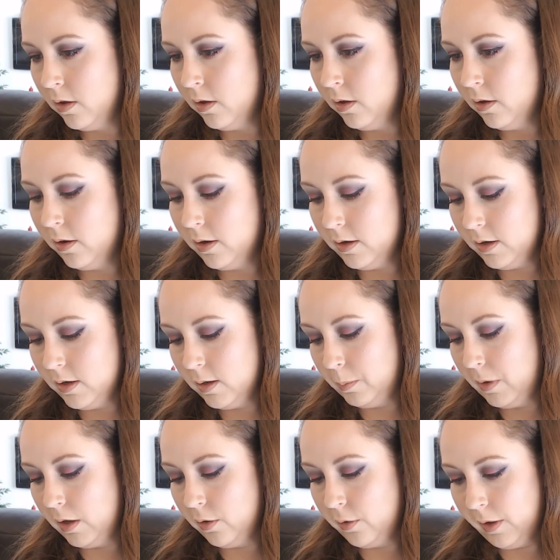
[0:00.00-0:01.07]

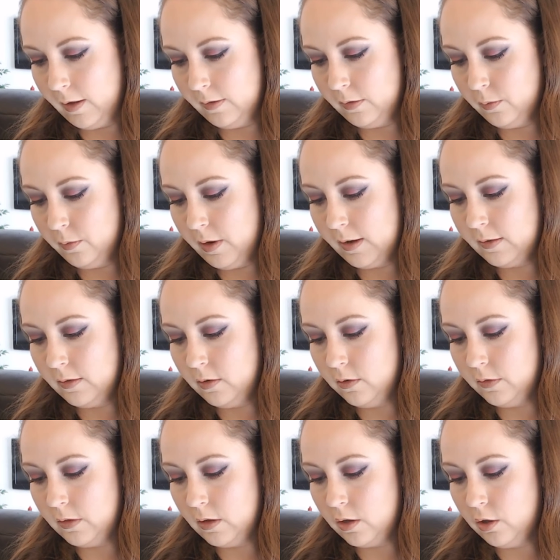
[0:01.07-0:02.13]
Okay, so next there's
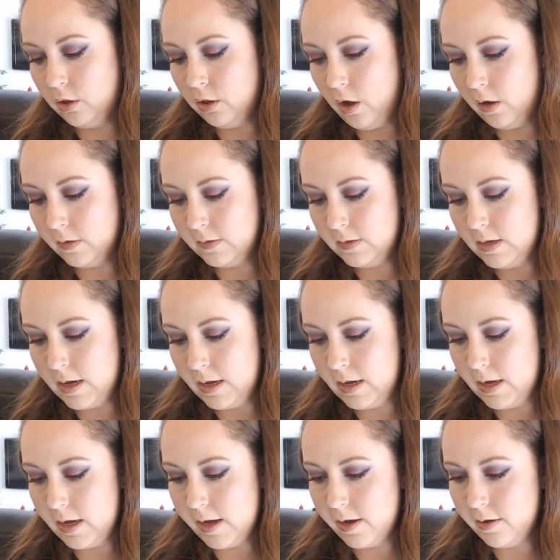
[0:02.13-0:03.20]
the
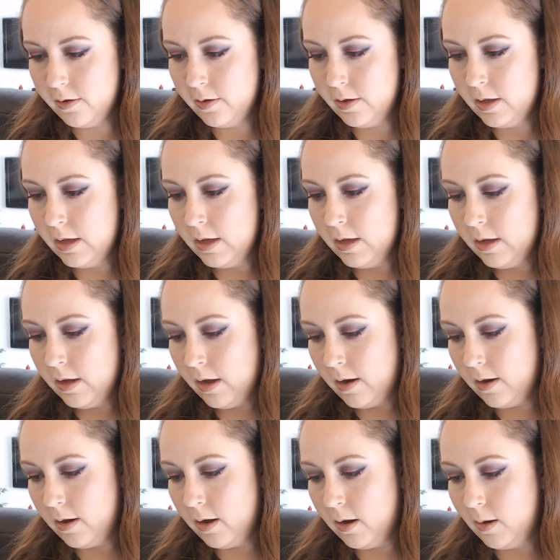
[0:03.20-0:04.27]
Glossier
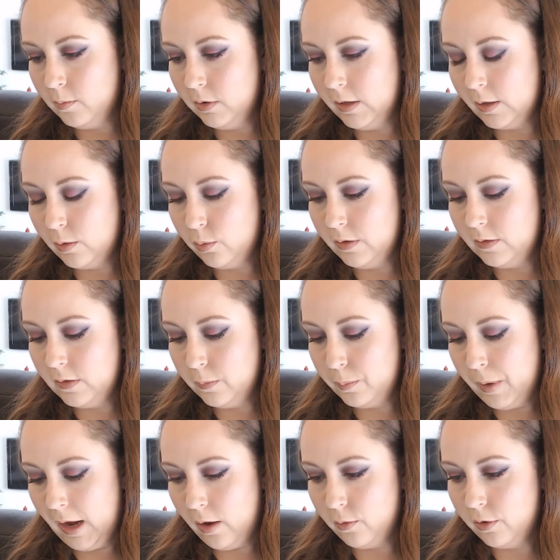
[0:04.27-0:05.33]
liquid to
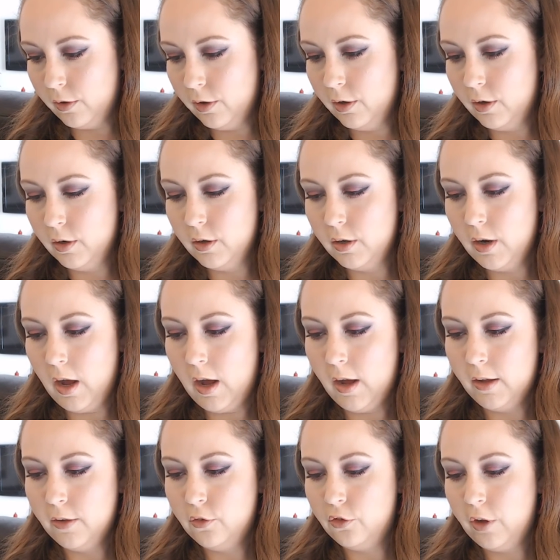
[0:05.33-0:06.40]
powder
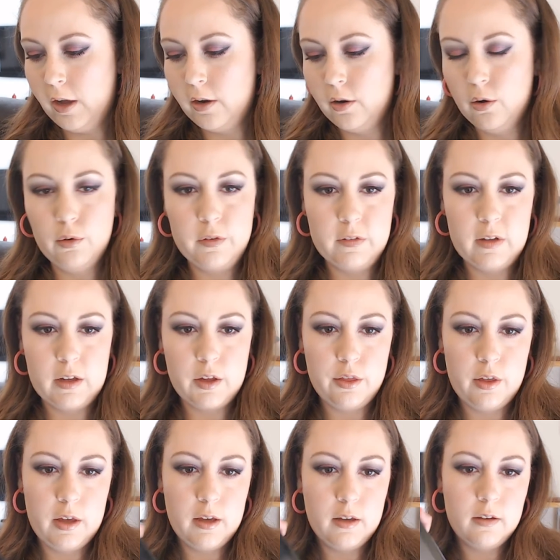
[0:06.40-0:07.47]
eyeshadow stick
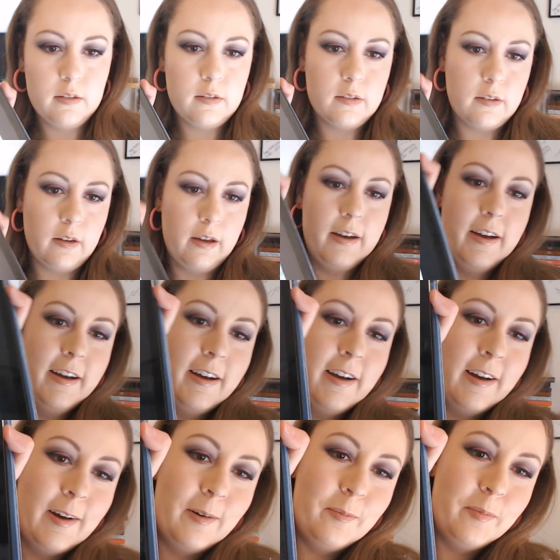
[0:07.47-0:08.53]
things.
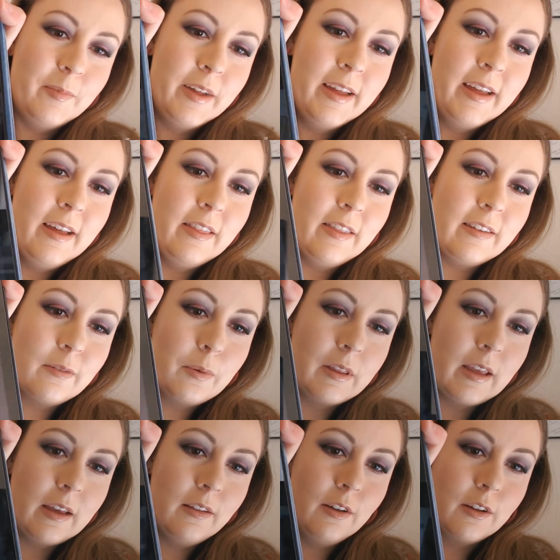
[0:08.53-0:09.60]
This is what
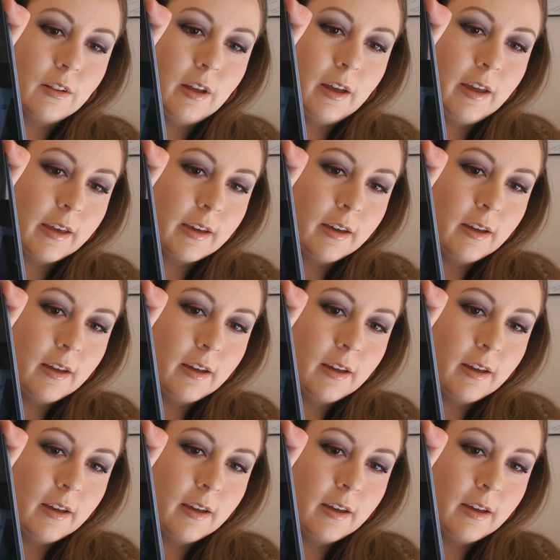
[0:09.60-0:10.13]
they look like.